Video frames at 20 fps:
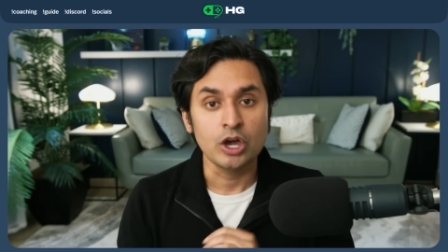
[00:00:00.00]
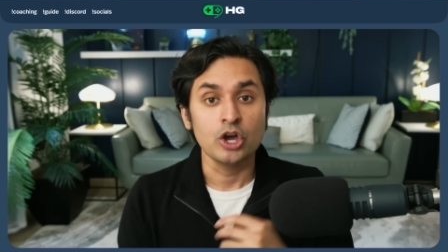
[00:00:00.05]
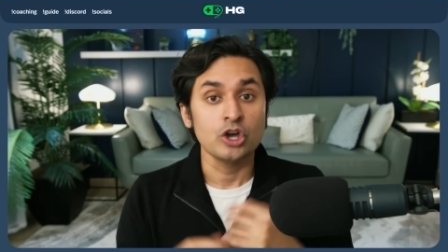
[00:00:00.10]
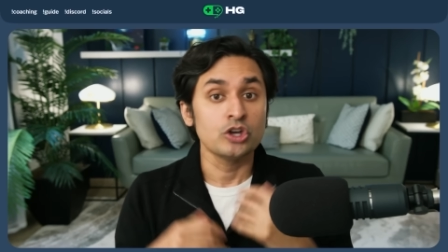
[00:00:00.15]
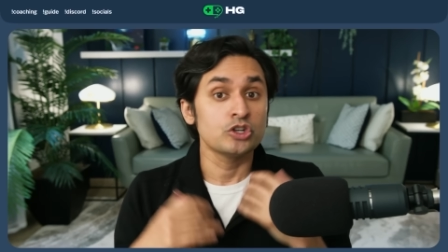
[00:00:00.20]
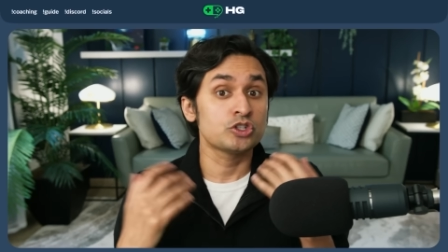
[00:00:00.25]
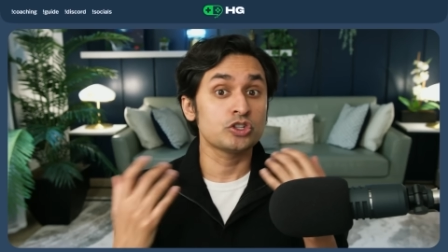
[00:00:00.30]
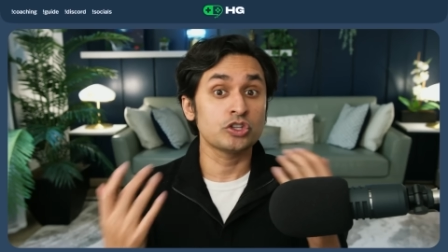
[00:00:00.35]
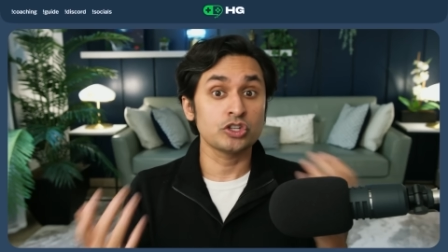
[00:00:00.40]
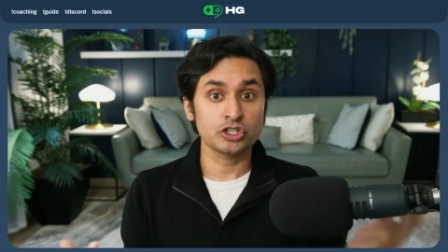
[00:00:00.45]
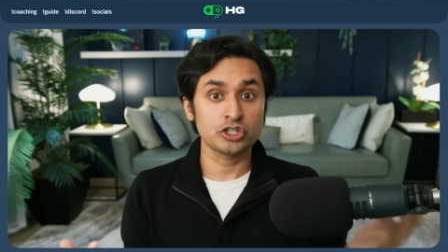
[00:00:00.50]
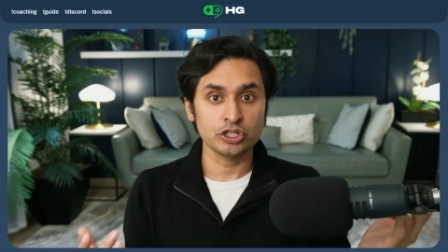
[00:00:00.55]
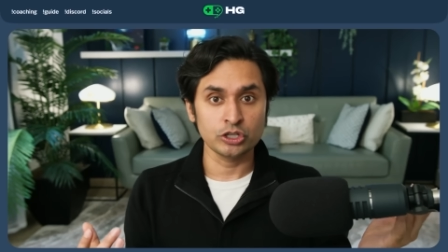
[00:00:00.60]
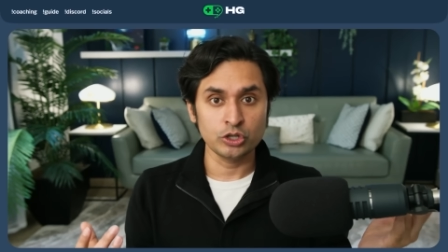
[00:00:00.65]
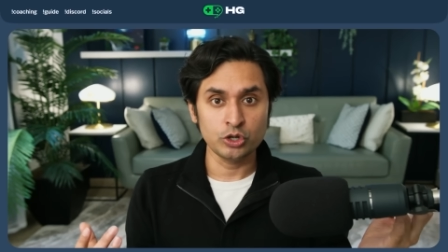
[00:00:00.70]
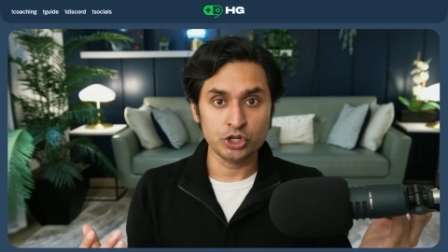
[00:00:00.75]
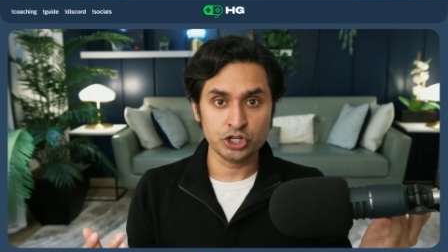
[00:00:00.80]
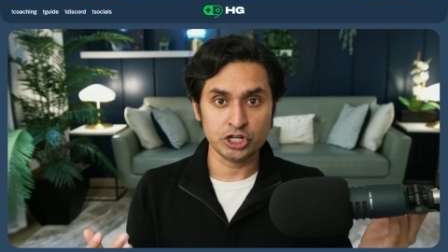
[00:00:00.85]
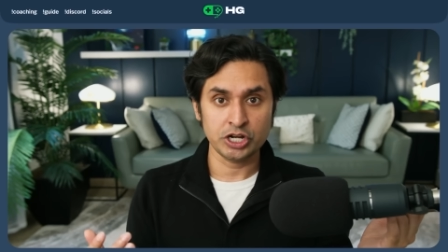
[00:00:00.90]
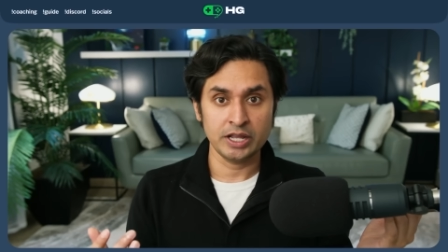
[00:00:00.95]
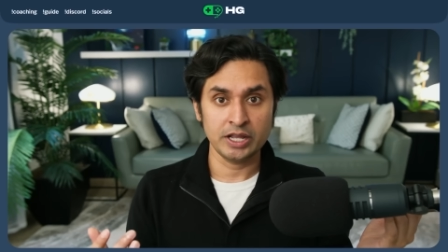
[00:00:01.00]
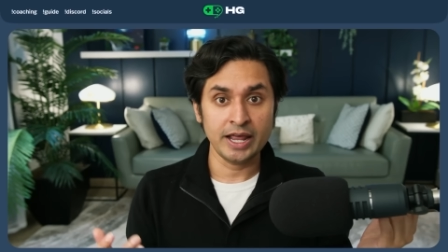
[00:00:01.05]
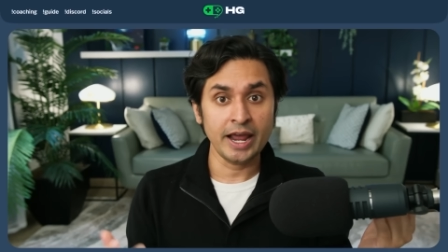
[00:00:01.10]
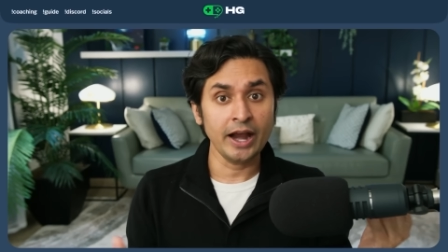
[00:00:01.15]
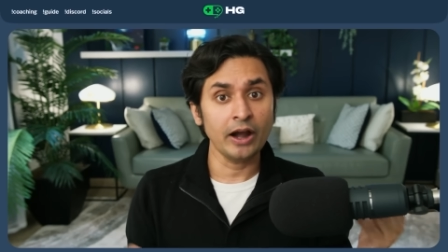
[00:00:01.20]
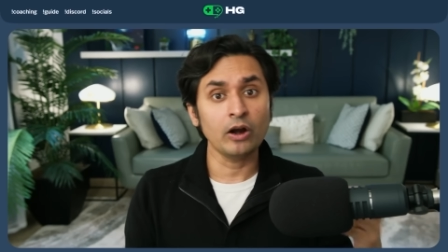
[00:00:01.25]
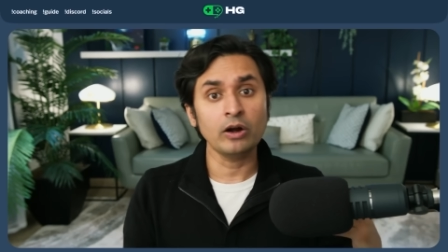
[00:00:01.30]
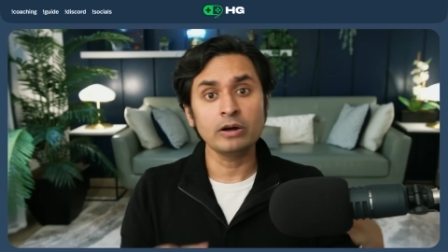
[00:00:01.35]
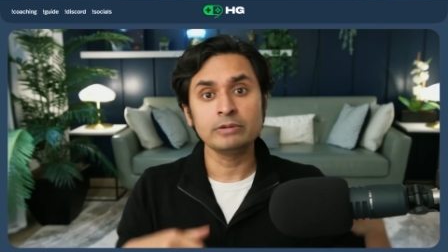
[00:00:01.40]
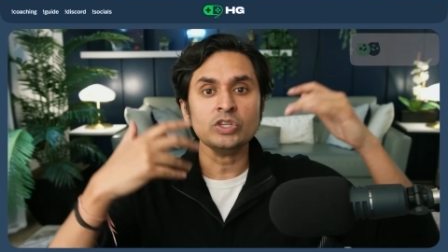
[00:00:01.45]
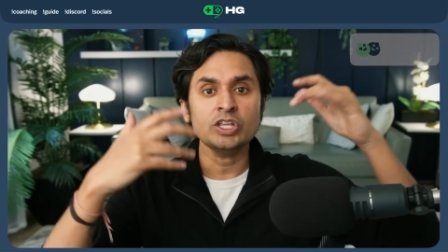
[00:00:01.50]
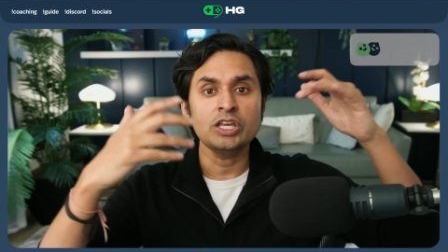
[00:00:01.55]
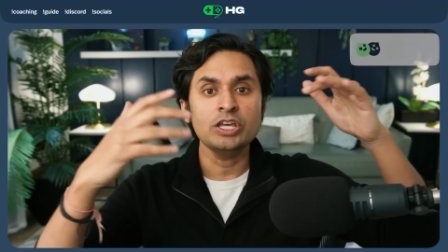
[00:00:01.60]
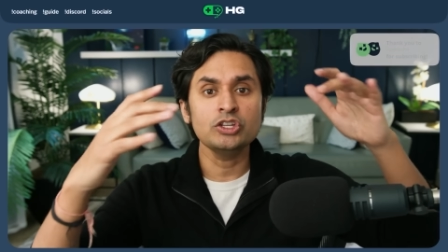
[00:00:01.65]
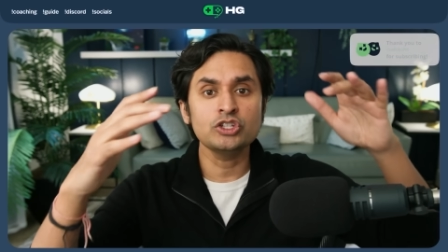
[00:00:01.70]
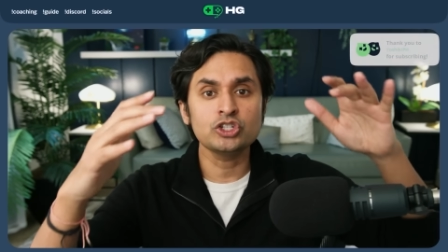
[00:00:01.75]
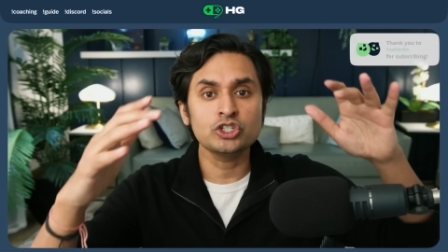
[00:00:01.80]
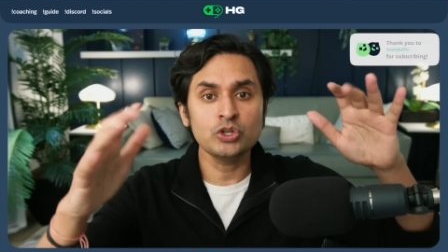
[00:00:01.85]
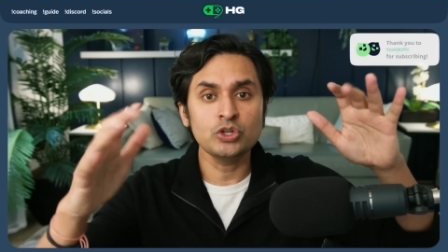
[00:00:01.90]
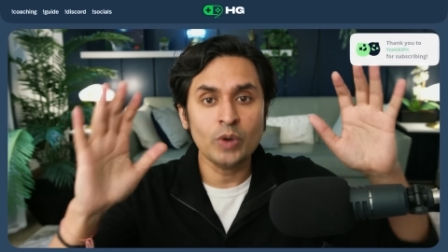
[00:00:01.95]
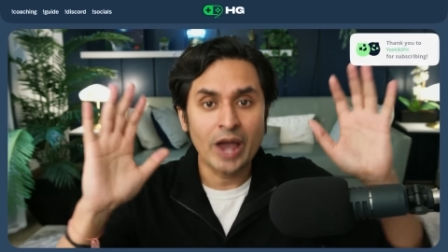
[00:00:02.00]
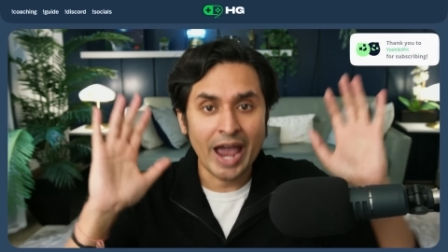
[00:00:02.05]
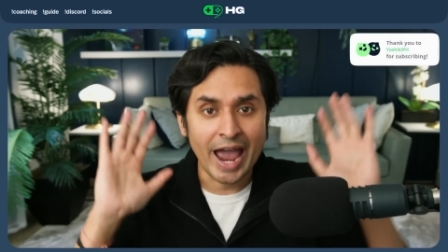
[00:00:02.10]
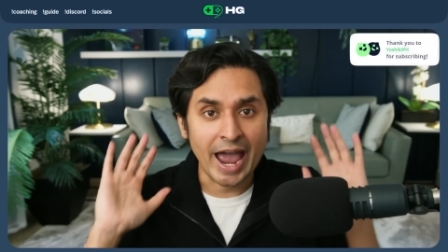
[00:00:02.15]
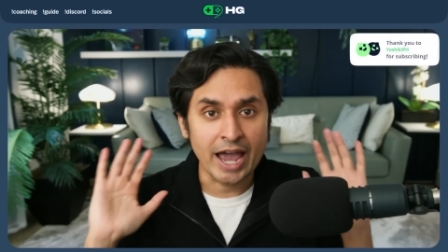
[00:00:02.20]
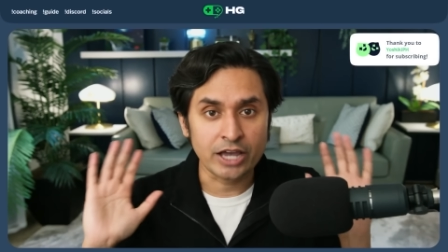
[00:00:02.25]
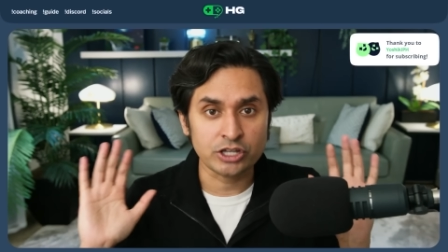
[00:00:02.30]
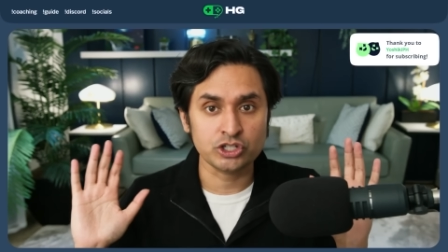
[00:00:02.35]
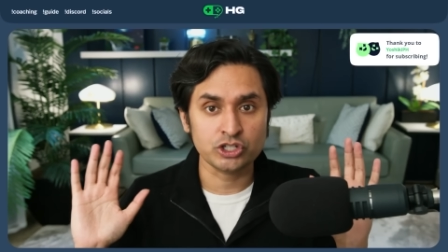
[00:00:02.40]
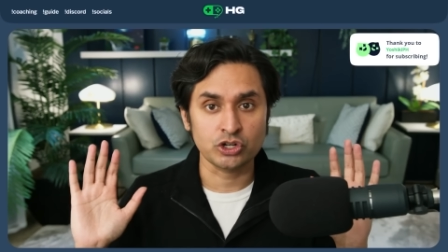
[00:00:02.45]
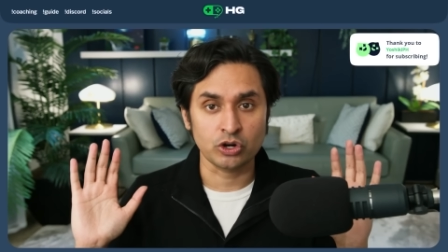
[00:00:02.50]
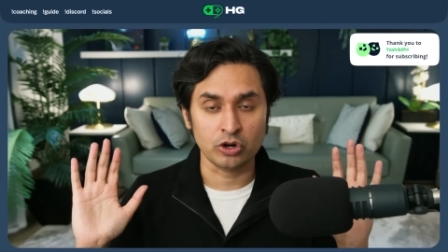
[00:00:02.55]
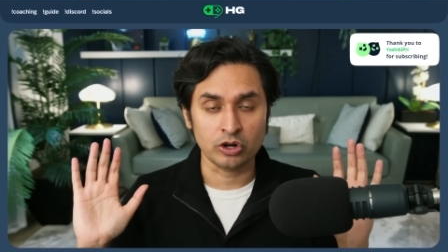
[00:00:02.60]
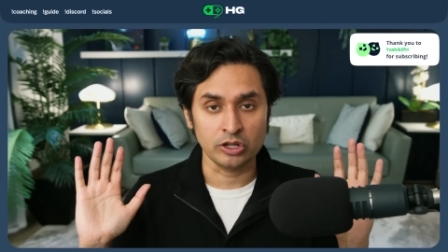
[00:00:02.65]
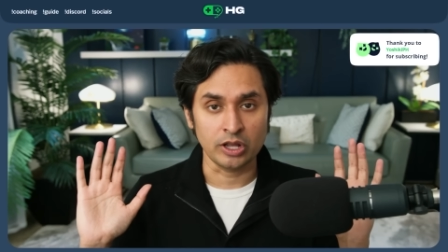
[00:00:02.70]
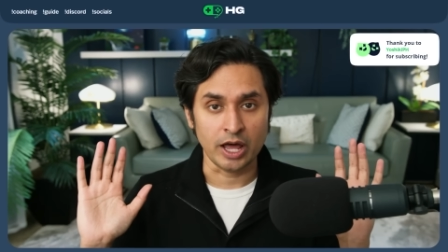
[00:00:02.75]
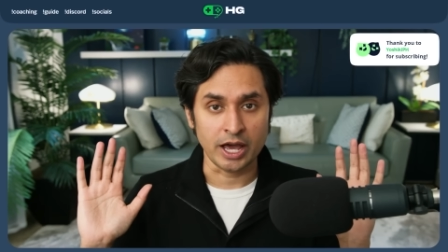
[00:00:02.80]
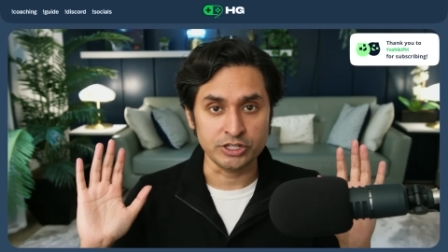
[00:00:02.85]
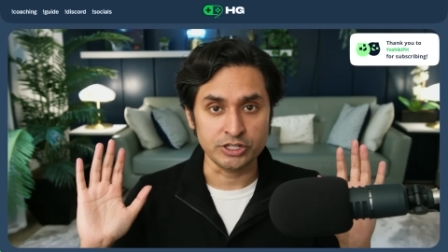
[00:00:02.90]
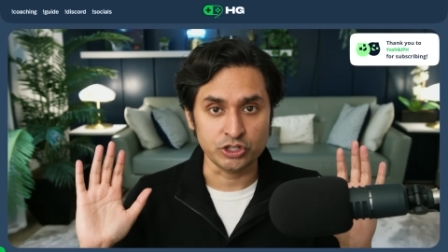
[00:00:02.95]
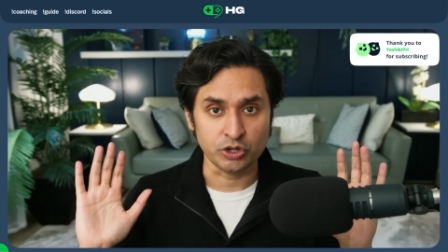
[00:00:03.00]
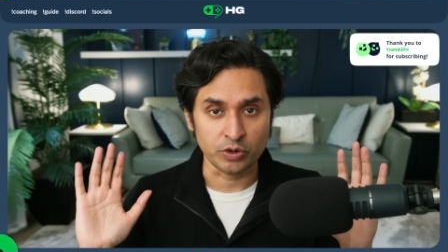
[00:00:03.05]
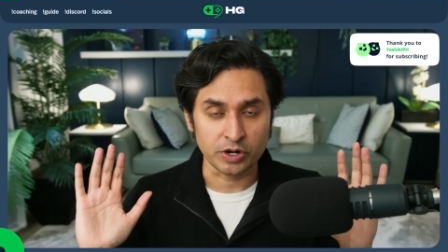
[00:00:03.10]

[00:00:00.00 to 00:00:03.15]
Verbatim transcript: So the solution there is to externalize your